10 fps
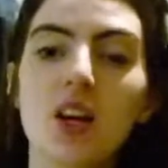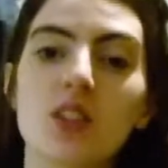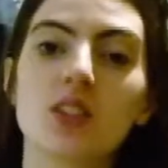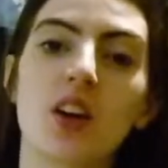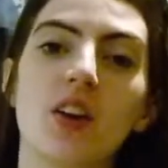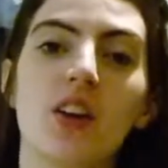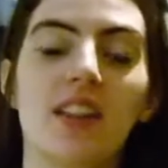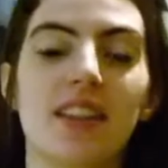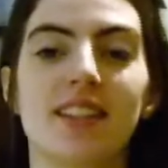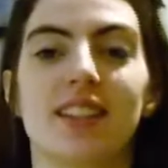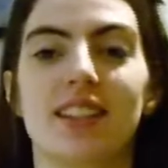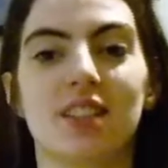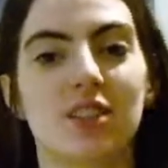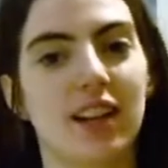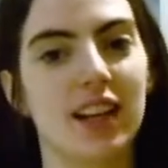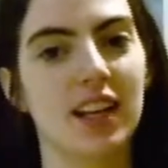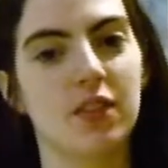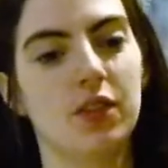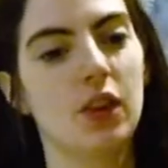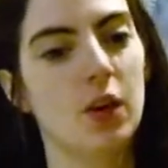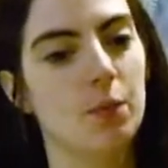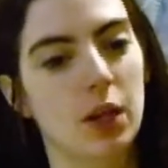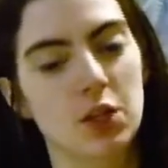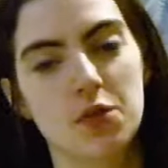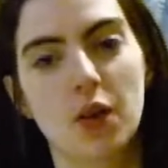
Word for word: So this is great if you've got a bunch of